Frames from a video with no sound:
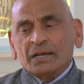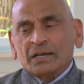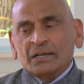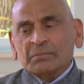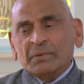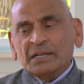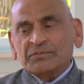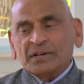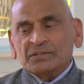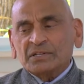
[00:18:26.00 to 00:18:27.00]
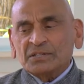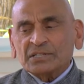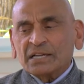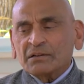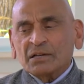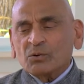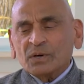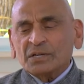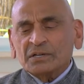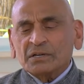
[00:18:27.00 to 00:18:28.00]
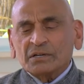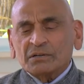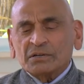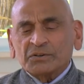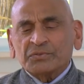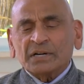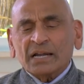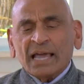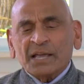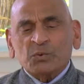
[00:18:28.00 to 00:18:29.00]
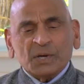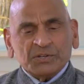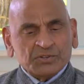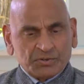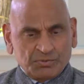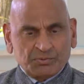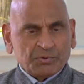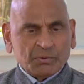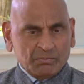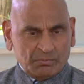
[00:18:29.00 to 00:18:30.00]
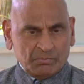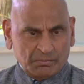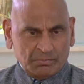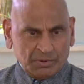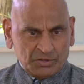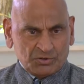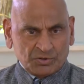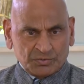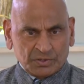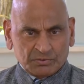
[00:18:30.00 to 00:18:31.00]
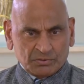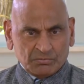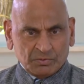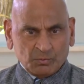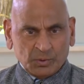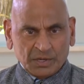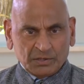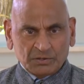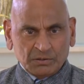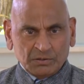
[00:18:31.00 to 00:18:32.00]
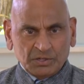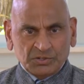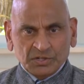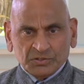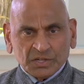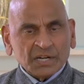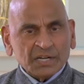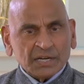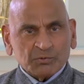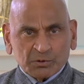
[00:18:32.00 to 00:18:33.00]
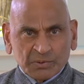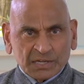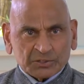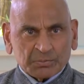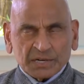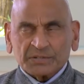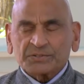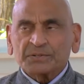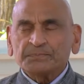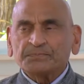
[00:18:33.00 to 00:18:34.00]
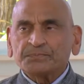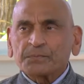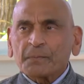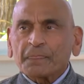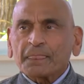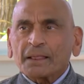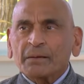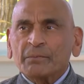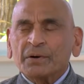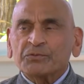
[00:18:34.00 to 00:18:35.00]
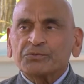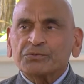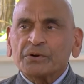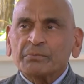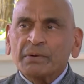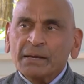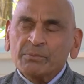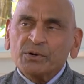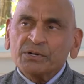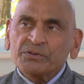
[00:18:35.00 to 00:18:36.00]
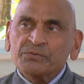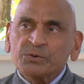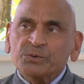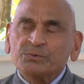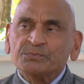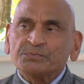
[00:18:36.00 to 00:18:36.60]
It manifests in a slight, quite a different language from much of the way the teachings in India would be expressed. But from my point of view,